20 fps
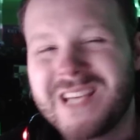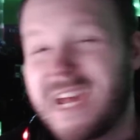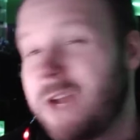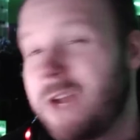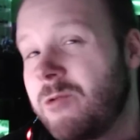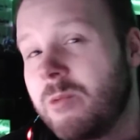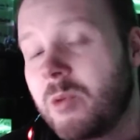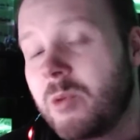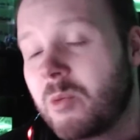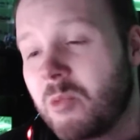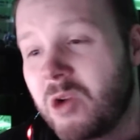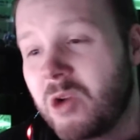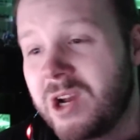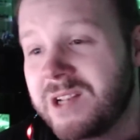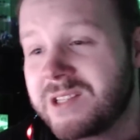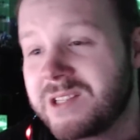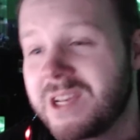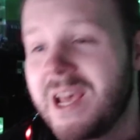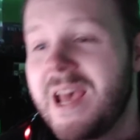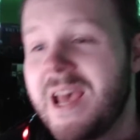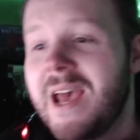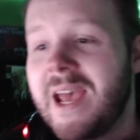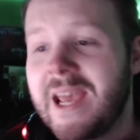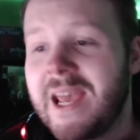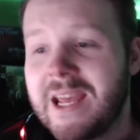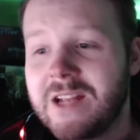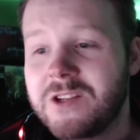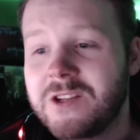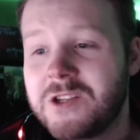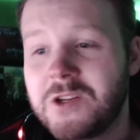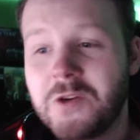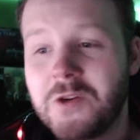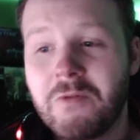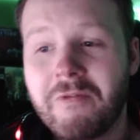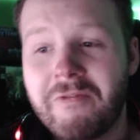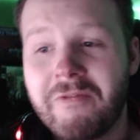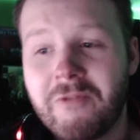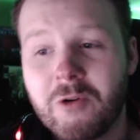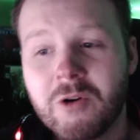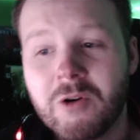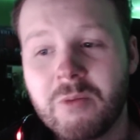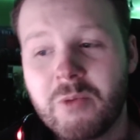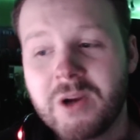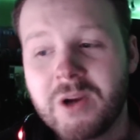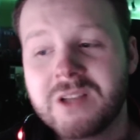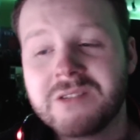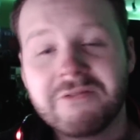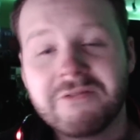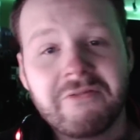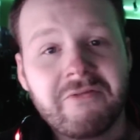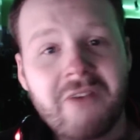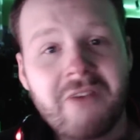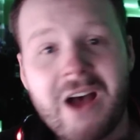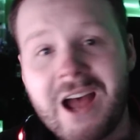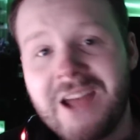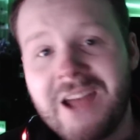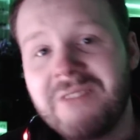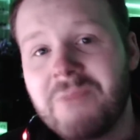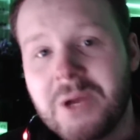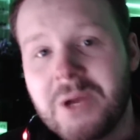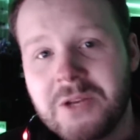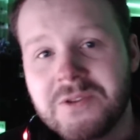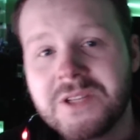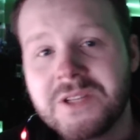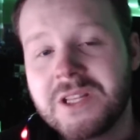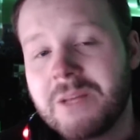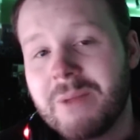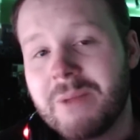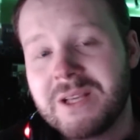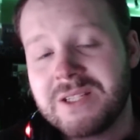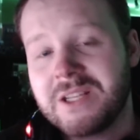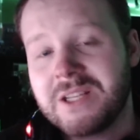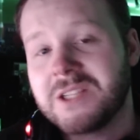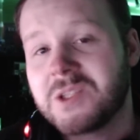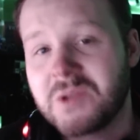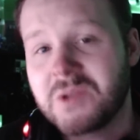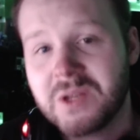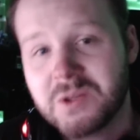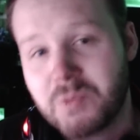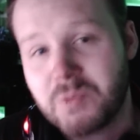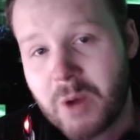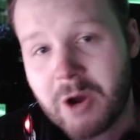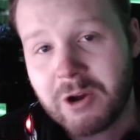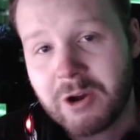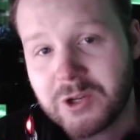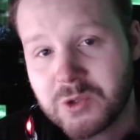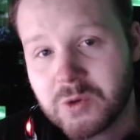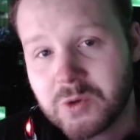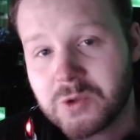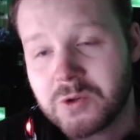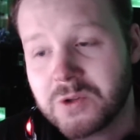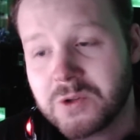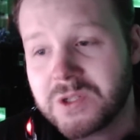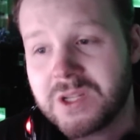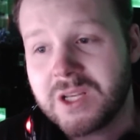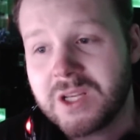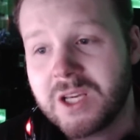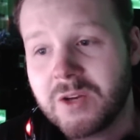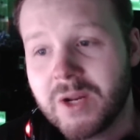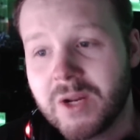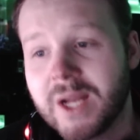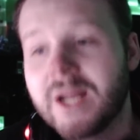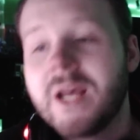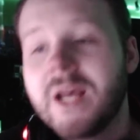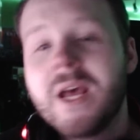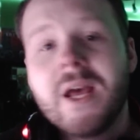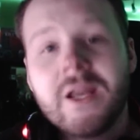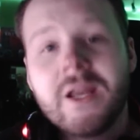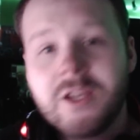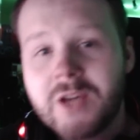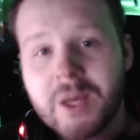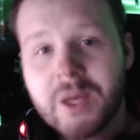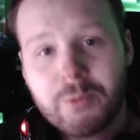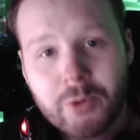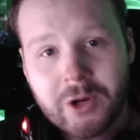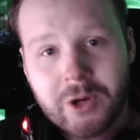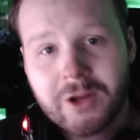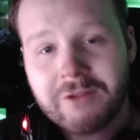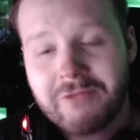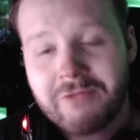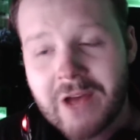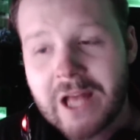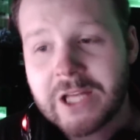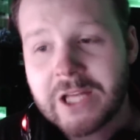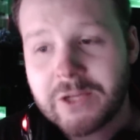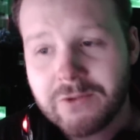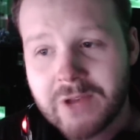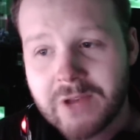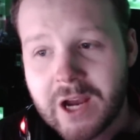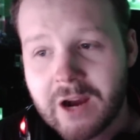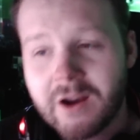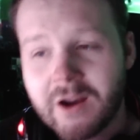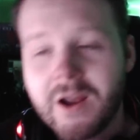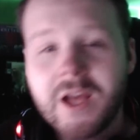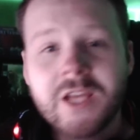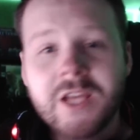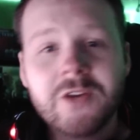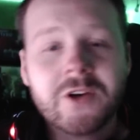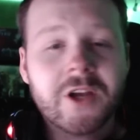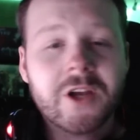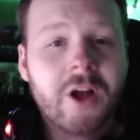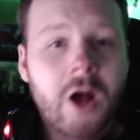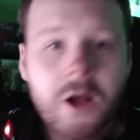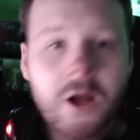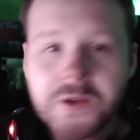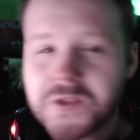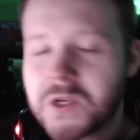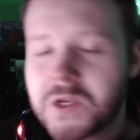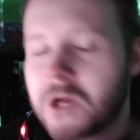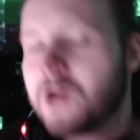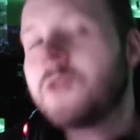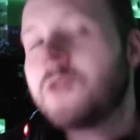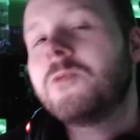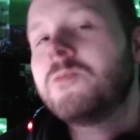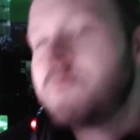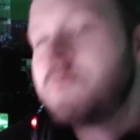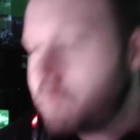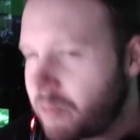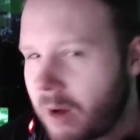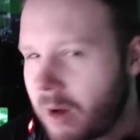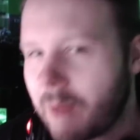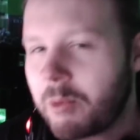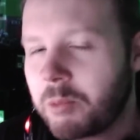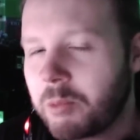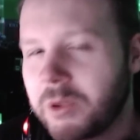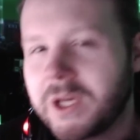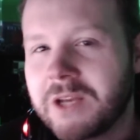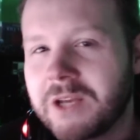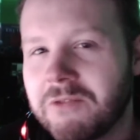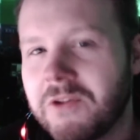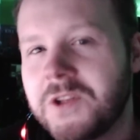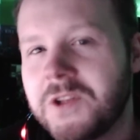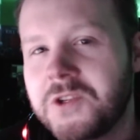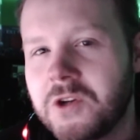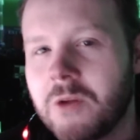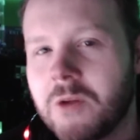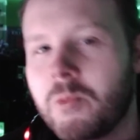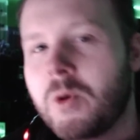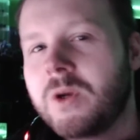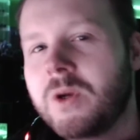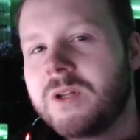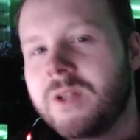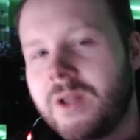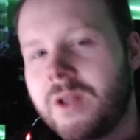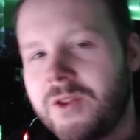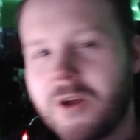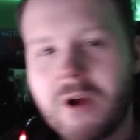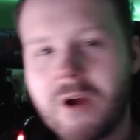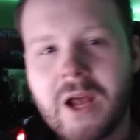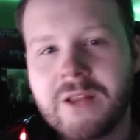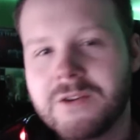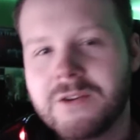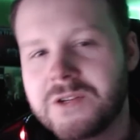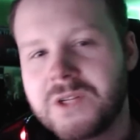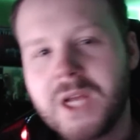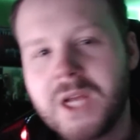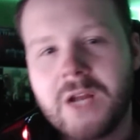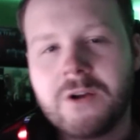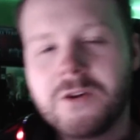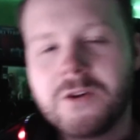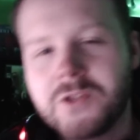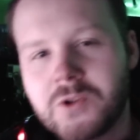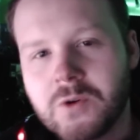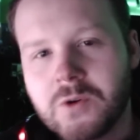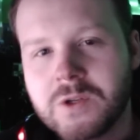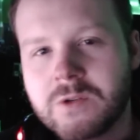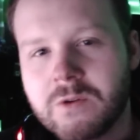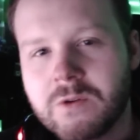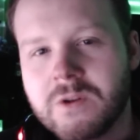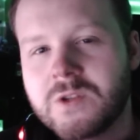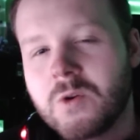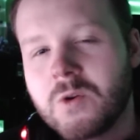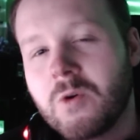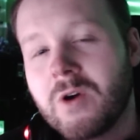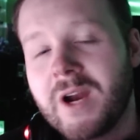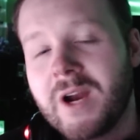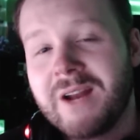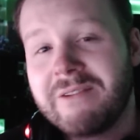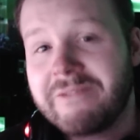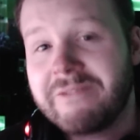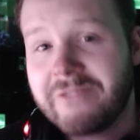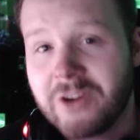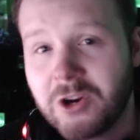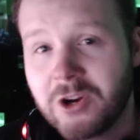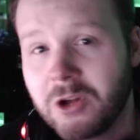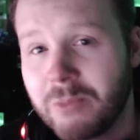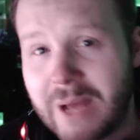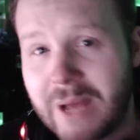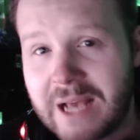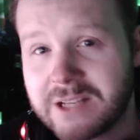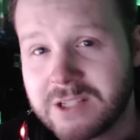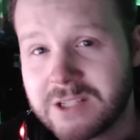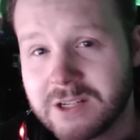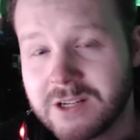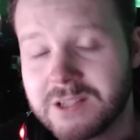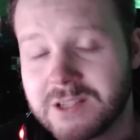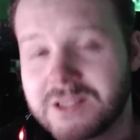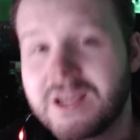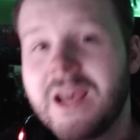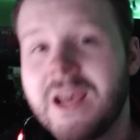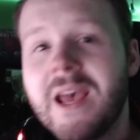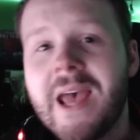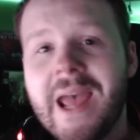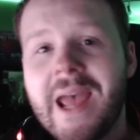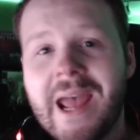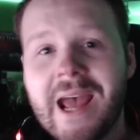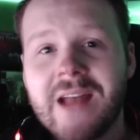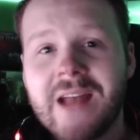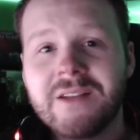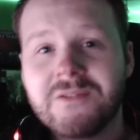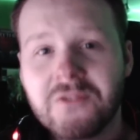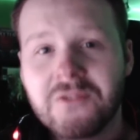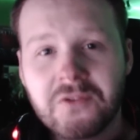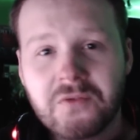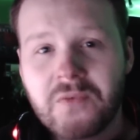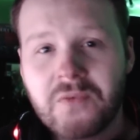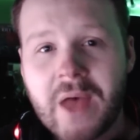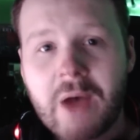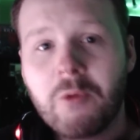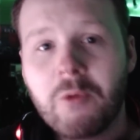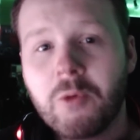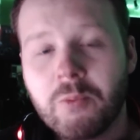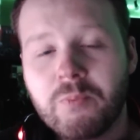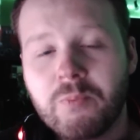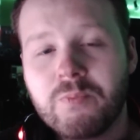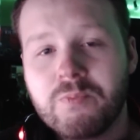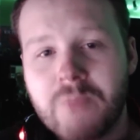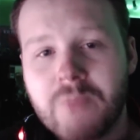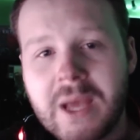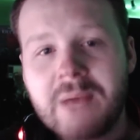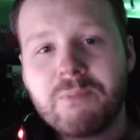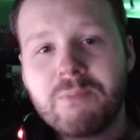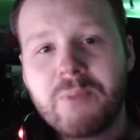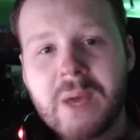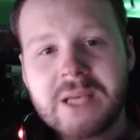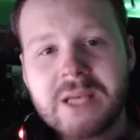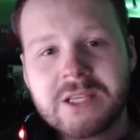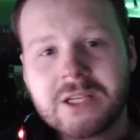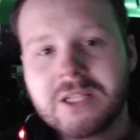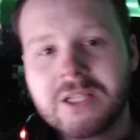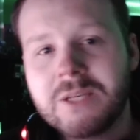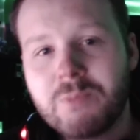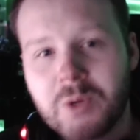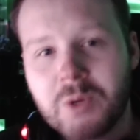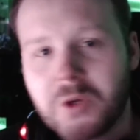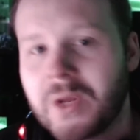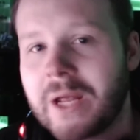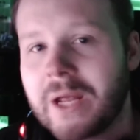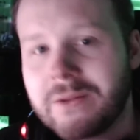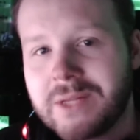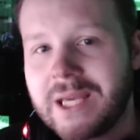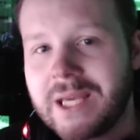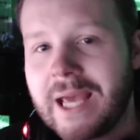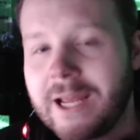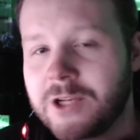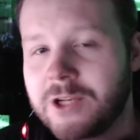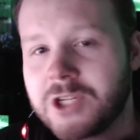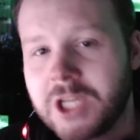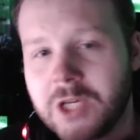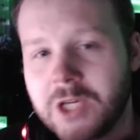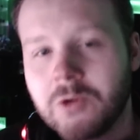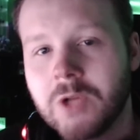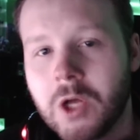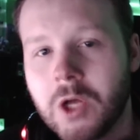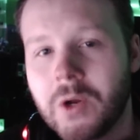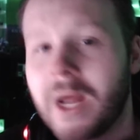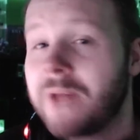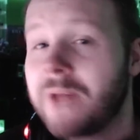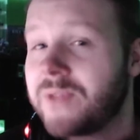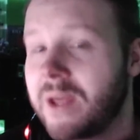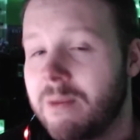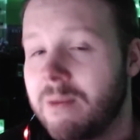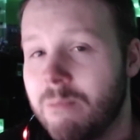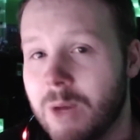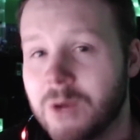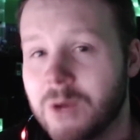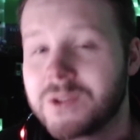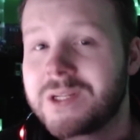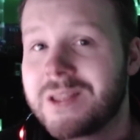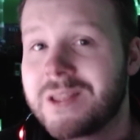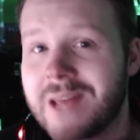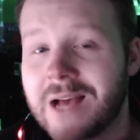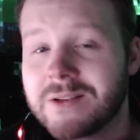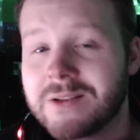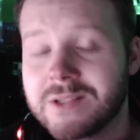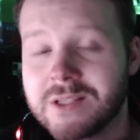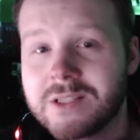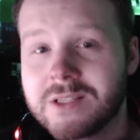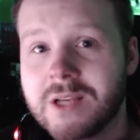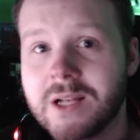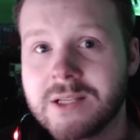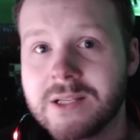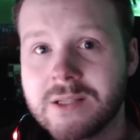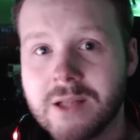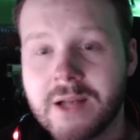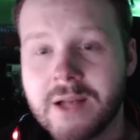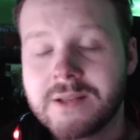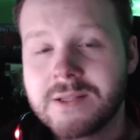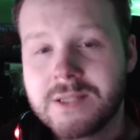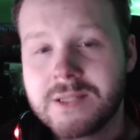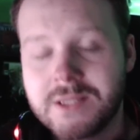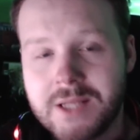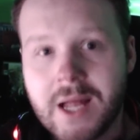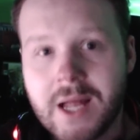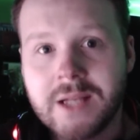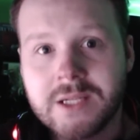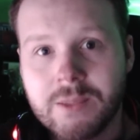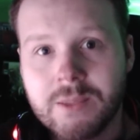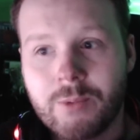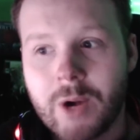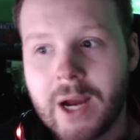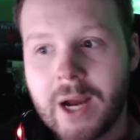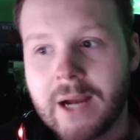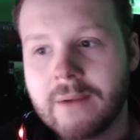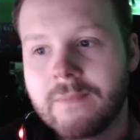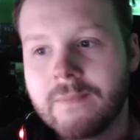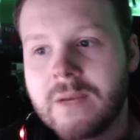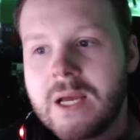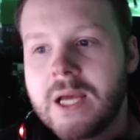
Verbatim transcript: 10 Rubric Marines into four bricks of five by using them as the aspiring sorcerers in the unit, you get pretty good value there. You can also probably convince your opponent that they're either standard sorcerers or infernal masters, and that will basically build out the HQ loadout that most Thousand Sons lists tend to bring.